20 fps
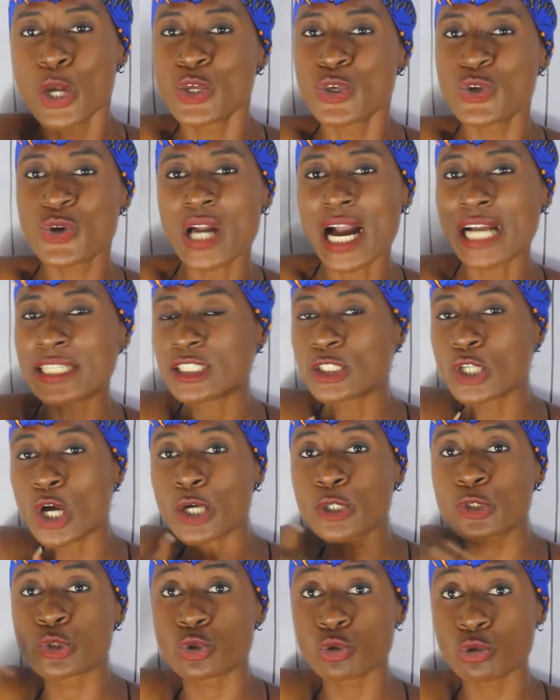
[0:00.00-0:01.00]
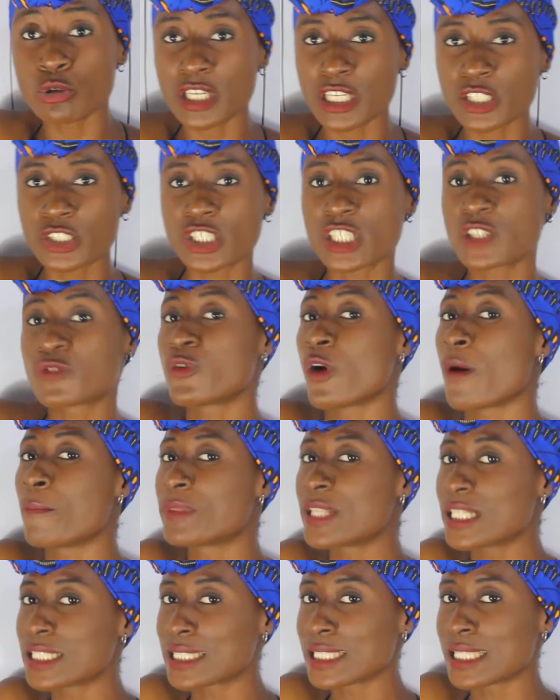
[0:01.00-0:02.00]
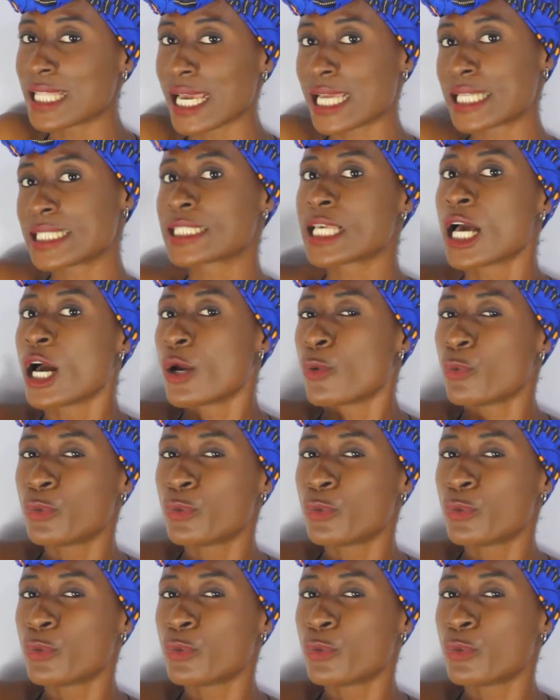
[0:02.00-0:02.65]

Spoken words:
you can deduct 2 inches from this length,